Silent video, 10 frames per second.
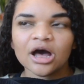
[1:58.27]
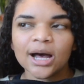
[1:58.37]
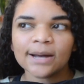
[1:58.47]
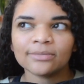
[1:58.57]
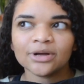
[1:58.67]

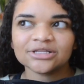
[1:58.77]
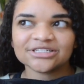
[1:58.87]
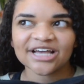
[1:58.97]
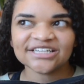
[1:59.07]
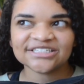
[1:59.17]
The
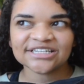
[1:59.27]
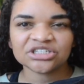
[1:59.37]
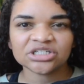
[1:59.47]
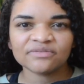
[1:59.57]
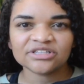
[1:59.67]
size
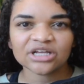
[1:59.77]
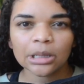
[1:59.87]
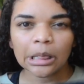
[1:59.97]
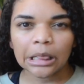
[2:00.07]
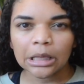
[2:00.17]
6 just fits a
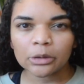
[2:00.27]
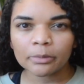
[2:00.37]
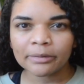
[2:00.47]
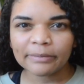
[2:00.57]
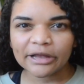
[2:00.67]
little
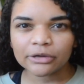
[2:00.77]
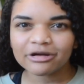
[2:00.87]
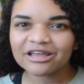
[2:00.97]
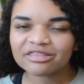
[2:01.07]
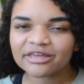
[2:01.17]
bit
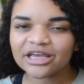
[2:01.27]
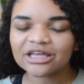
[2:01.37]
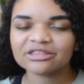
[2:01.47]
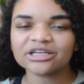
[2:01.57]
better, I think.